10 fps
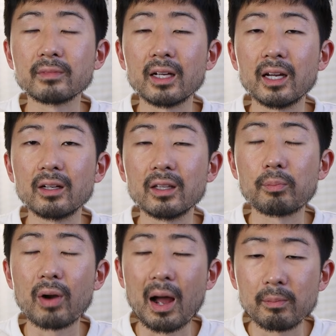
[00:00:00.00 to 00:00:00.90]
And the
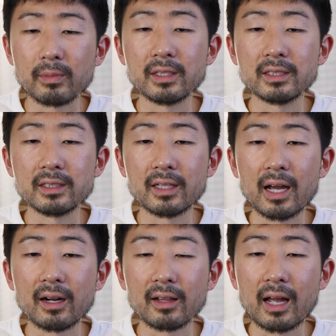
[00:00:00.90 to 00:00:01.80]
problem is
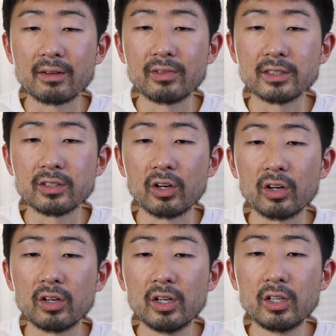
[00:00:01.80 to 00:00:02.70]
that a lot of us
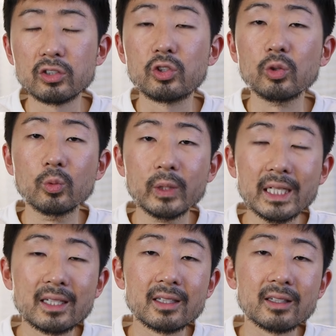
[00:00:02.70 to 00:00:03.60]
are too
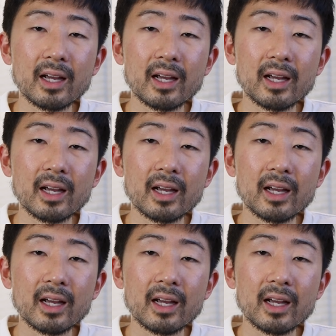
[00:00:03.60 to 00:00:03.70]
weak,